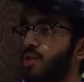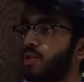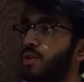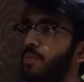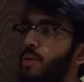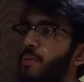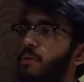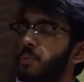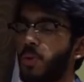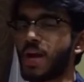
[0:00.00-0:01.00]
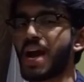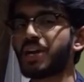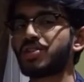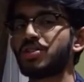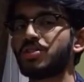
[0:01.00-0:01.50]
a little bit about
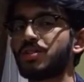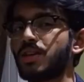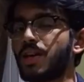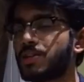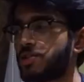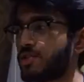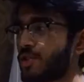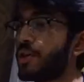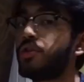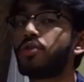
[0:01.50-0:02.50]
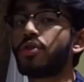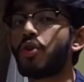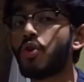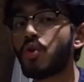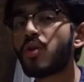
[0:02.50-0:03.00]
reactions that esters
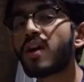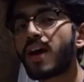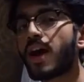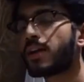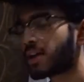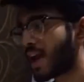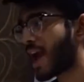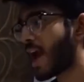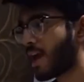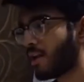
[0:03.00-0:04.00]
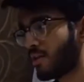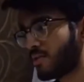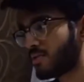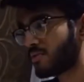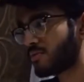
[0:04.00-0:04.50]
undergo and can
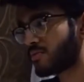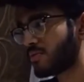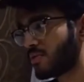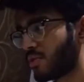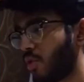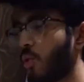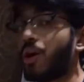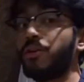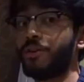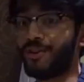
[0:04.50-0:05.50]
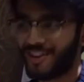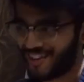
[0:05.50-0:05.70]
go under.